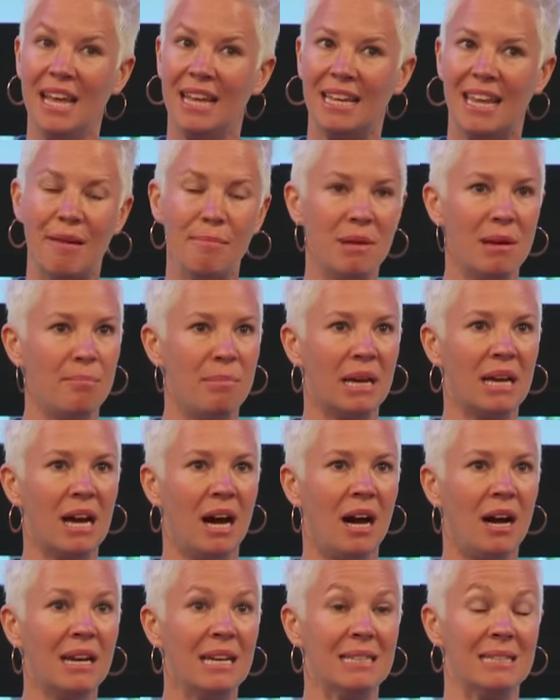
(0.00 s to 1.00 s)
gave me a big
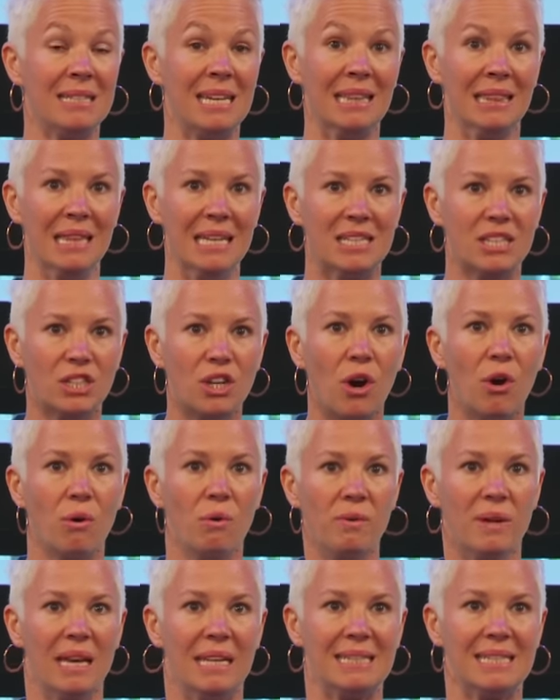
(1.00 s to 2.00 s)
hug and said, let's go,
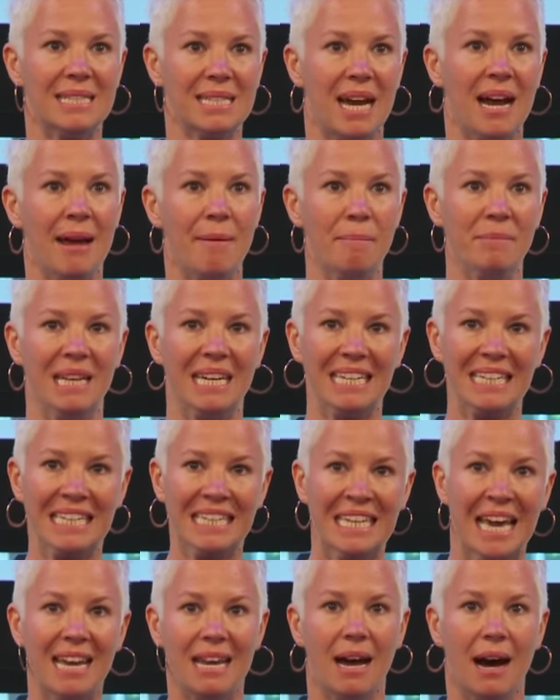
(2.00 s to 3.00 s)
it's time, like
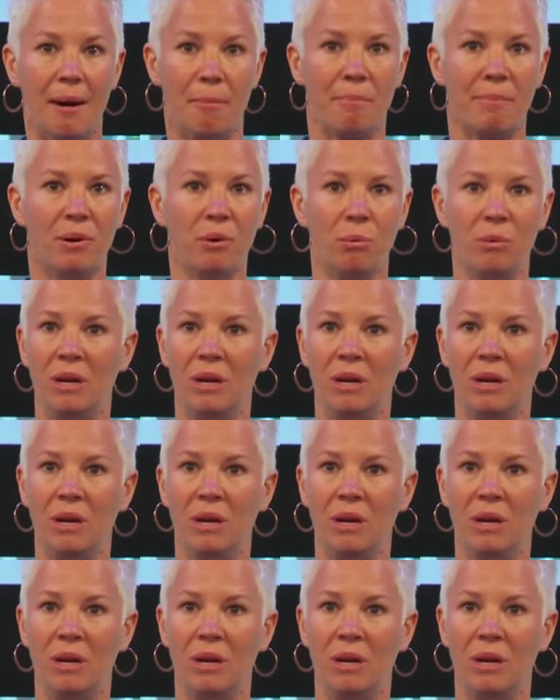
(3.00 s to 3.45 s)
get up.